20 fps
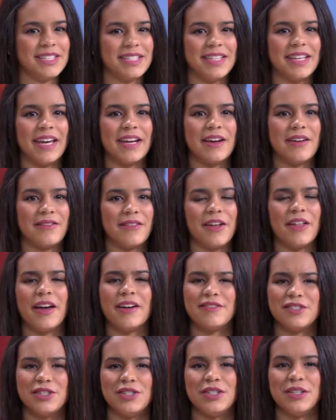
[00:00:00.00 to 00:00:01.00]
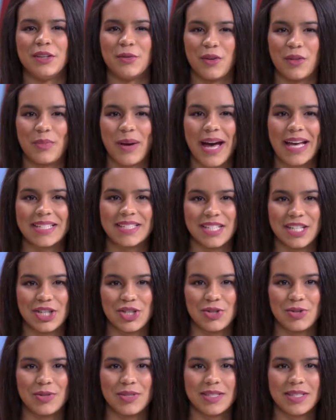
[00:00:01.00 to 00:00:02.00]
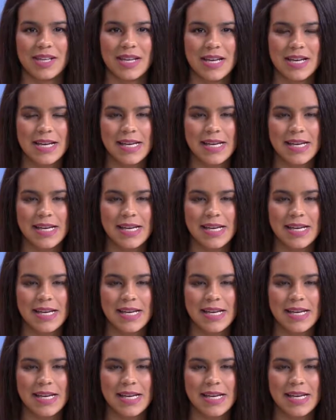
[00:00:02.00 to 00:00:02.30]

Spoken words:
to the NFL after dealing with past issues.